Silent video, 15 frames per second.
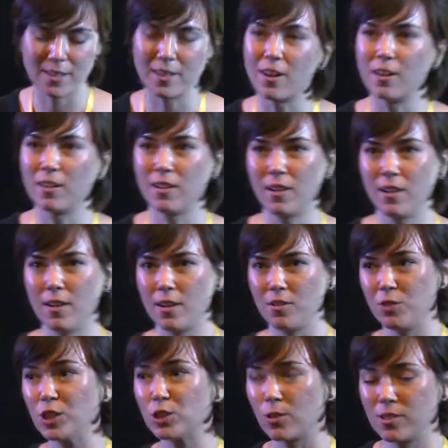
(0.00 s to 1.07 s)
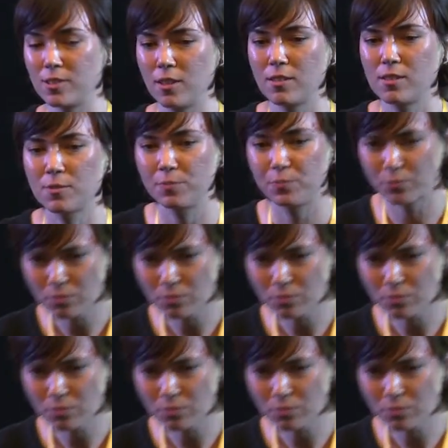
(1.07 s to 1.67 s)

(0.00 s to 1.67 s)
and our resources.